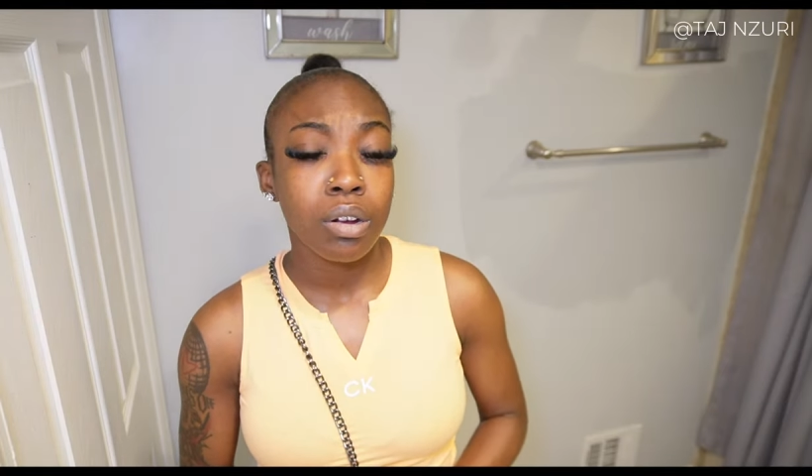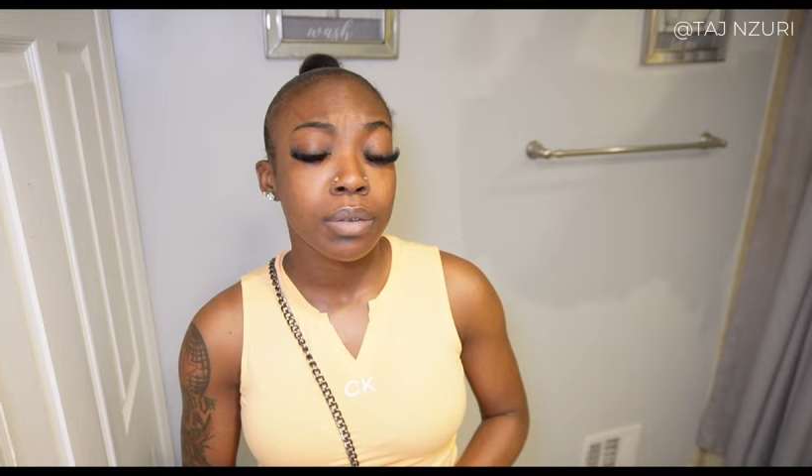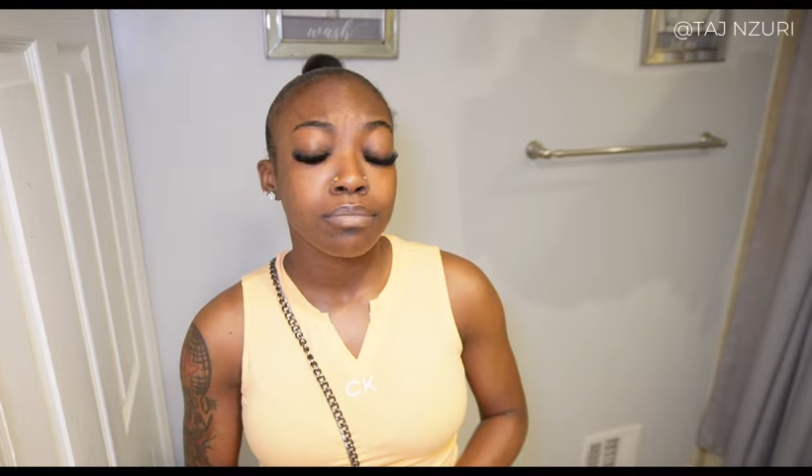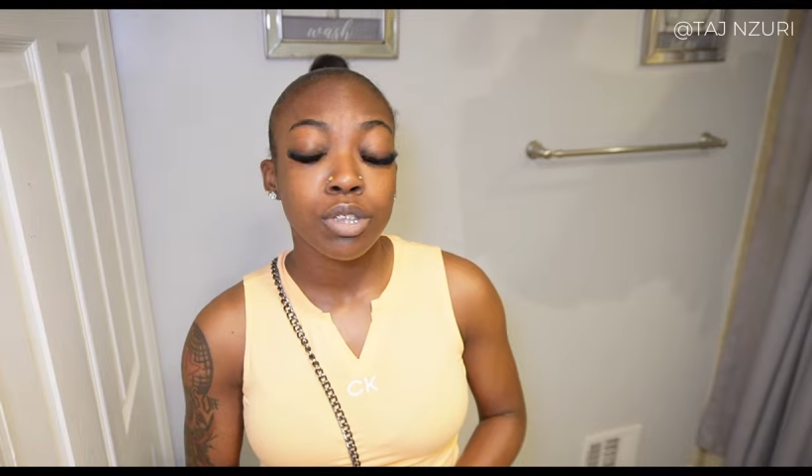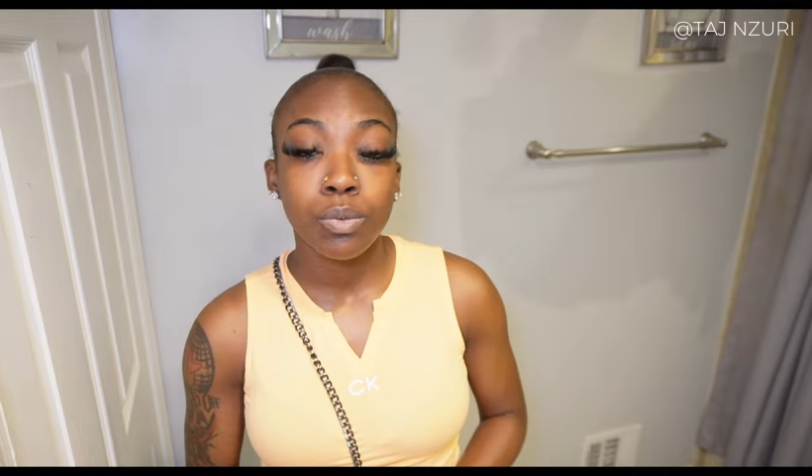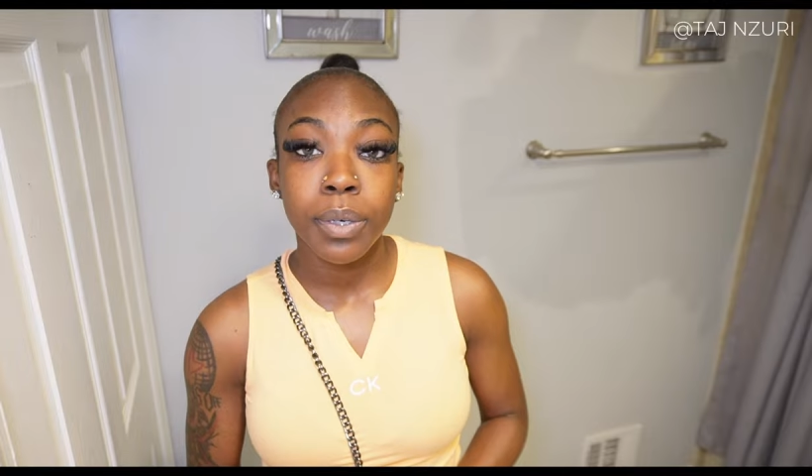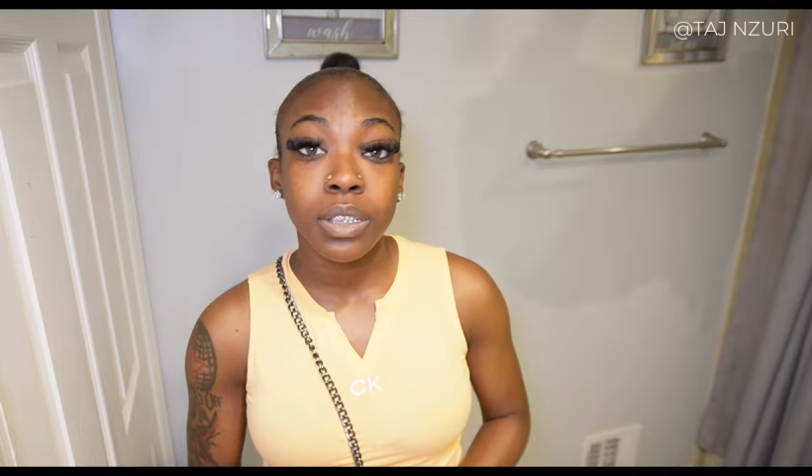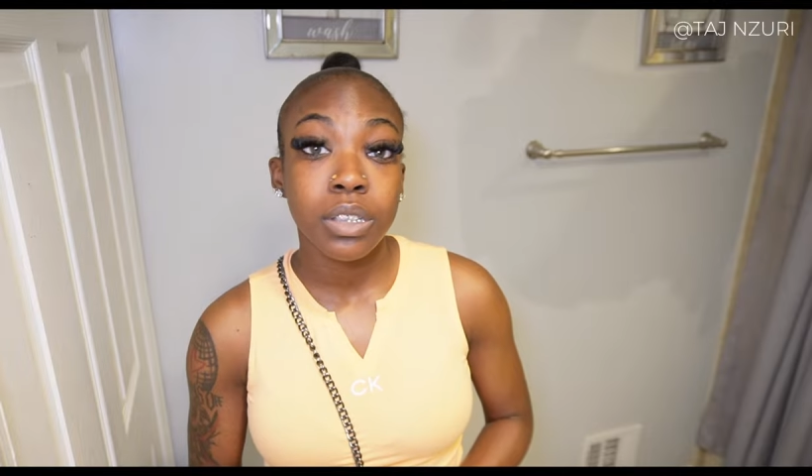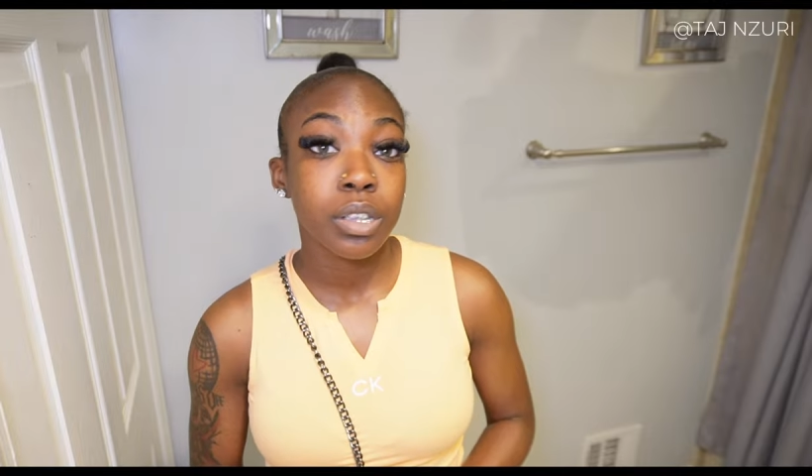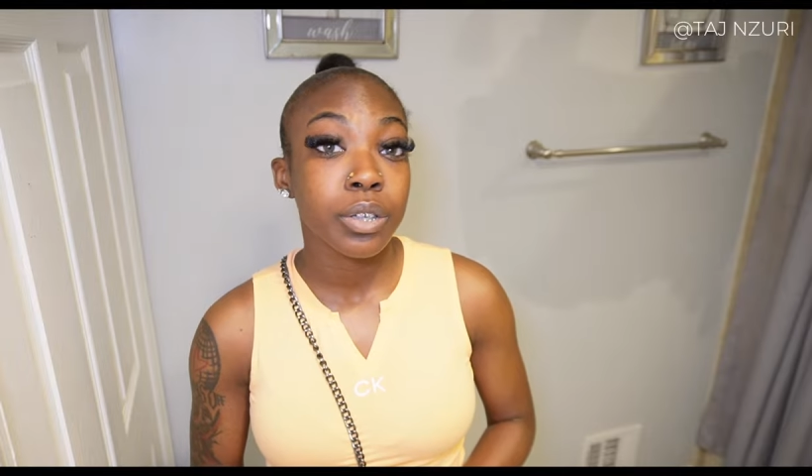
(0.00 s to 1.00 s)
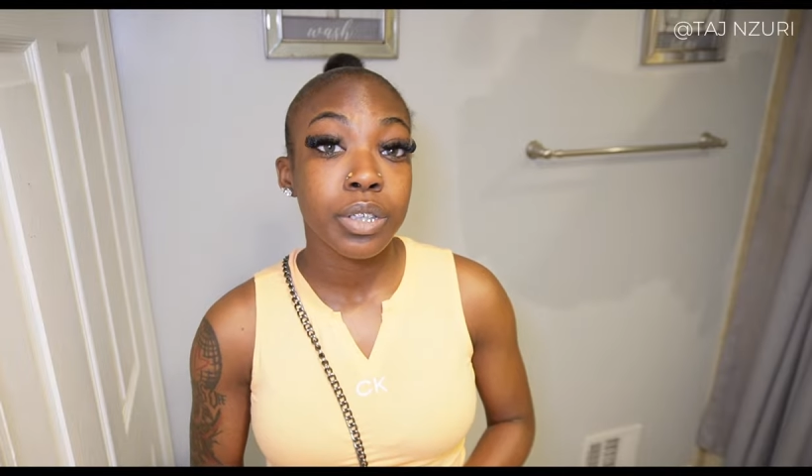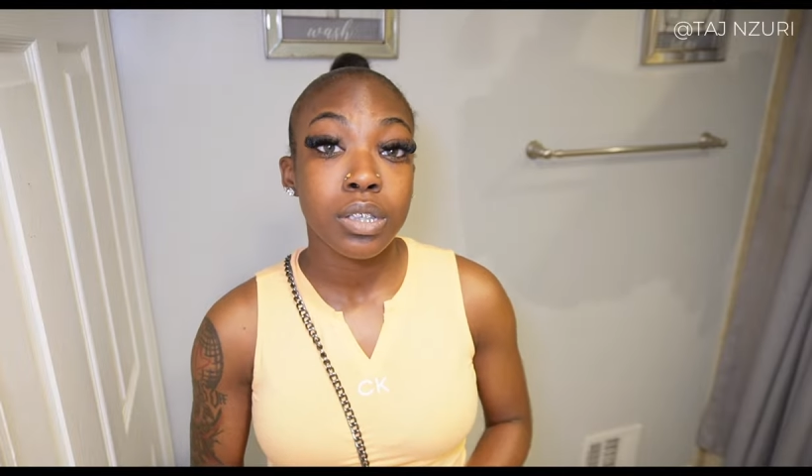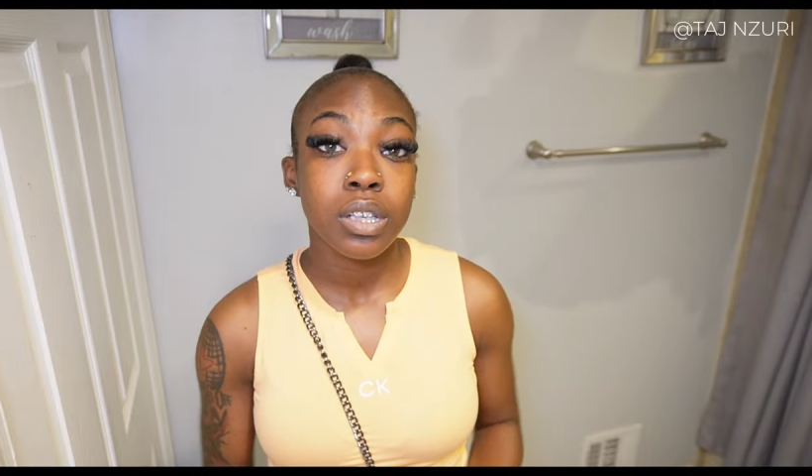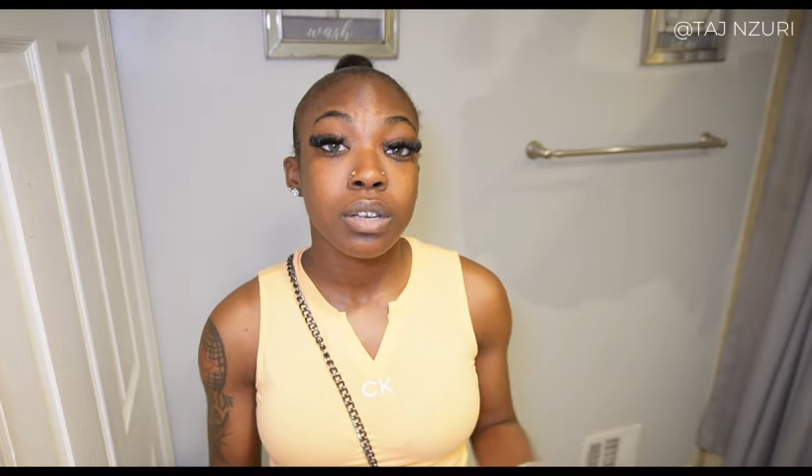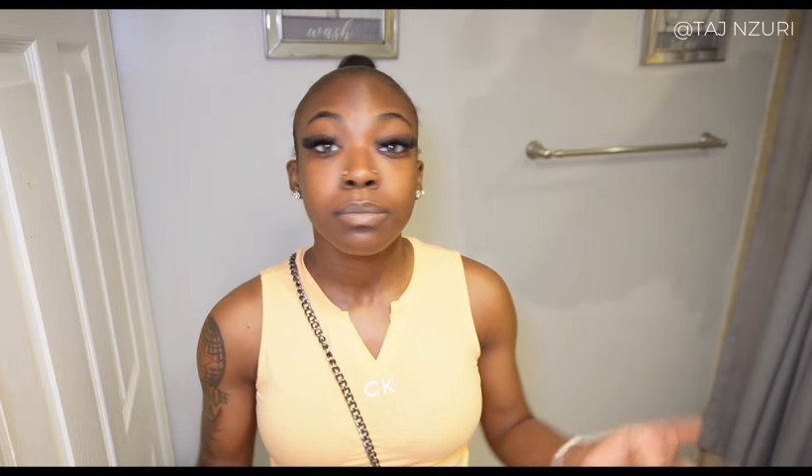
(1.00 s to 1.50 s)
And I swear she's allergic
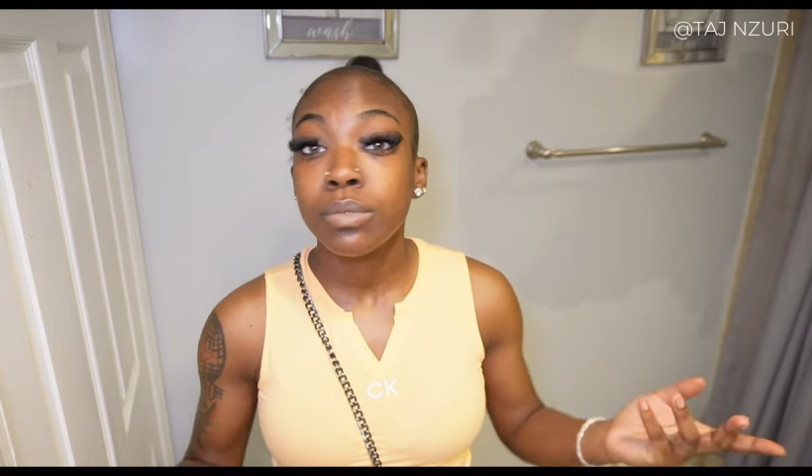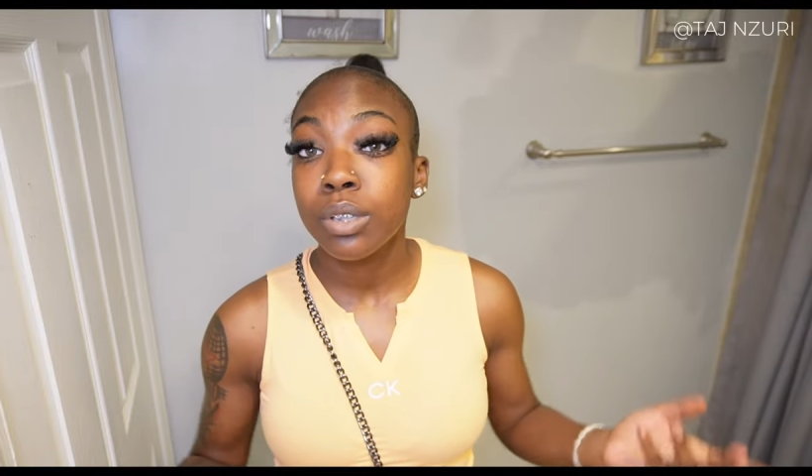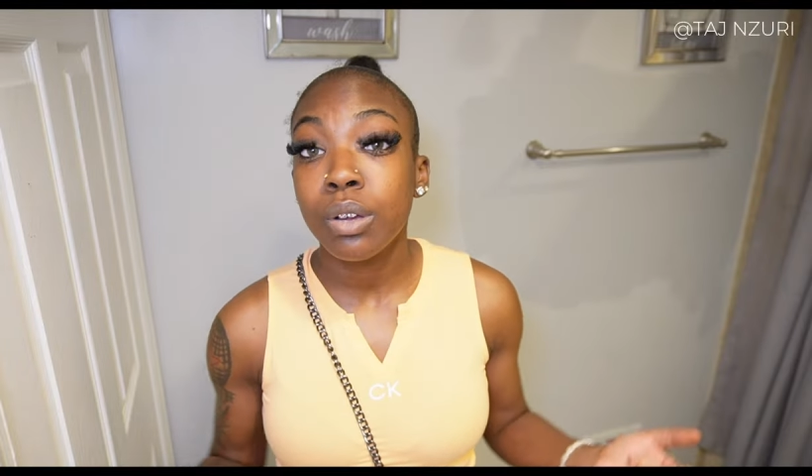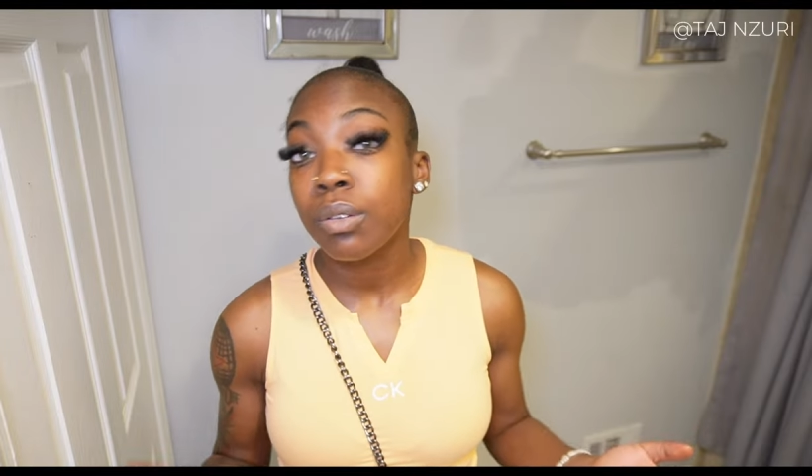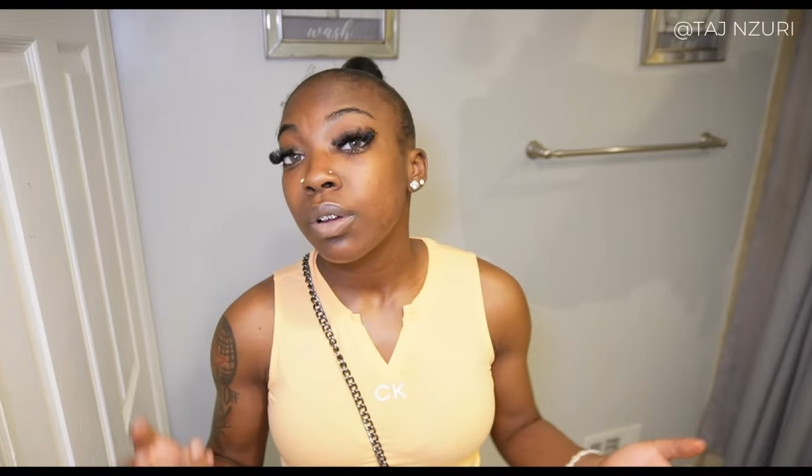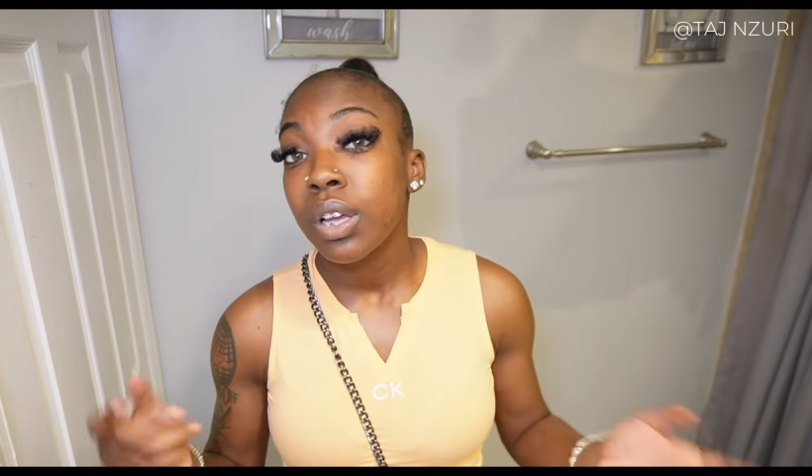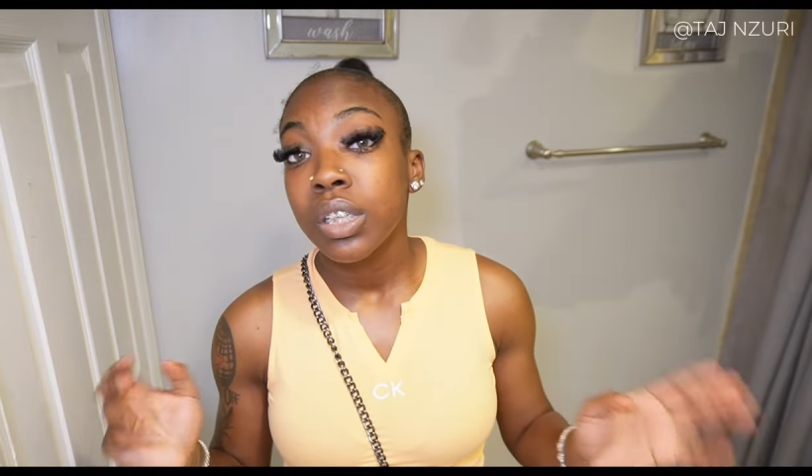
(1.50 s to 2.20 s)
to him. So,